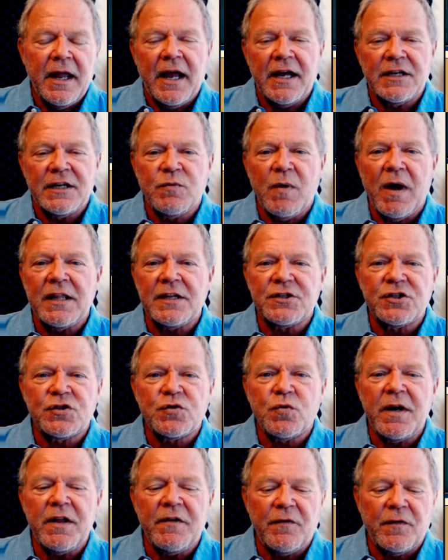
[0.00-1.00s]
as well as
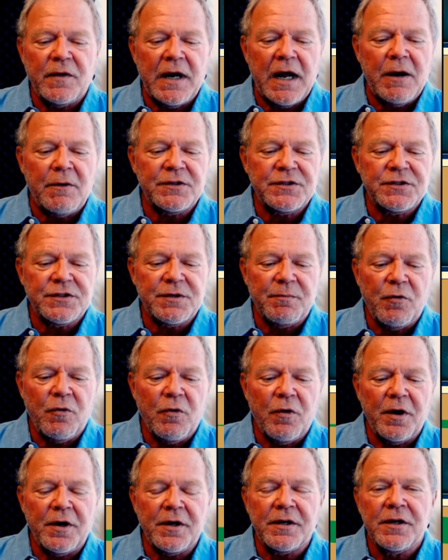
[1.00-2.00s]
twenty-four hour
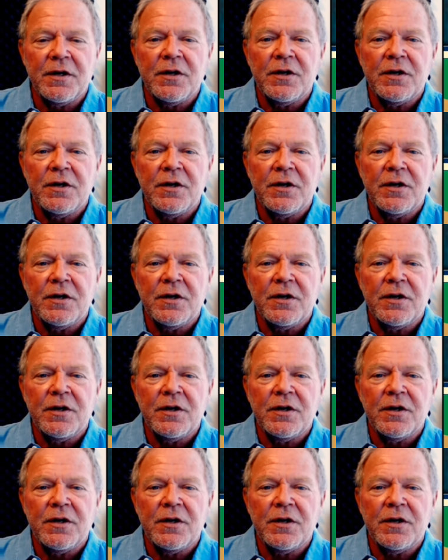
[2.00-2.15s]
support.